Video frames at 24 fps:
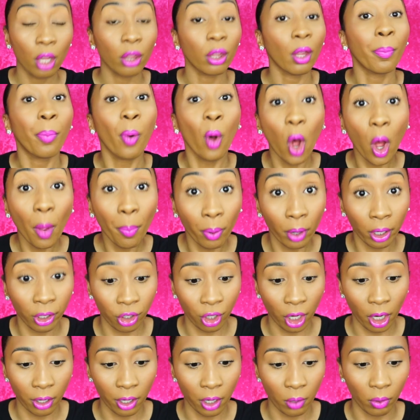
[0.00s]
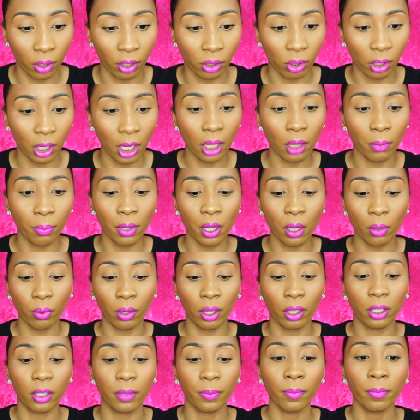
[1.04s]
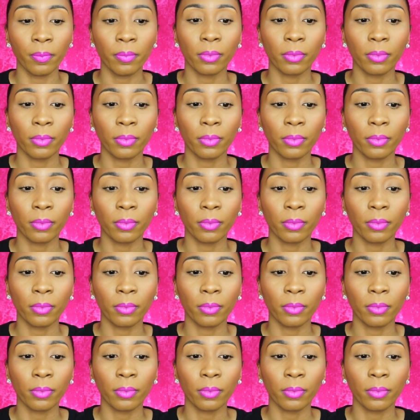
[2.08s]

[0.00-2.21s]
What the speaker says: The Paw Paw Charity ones, okay? The pink ones.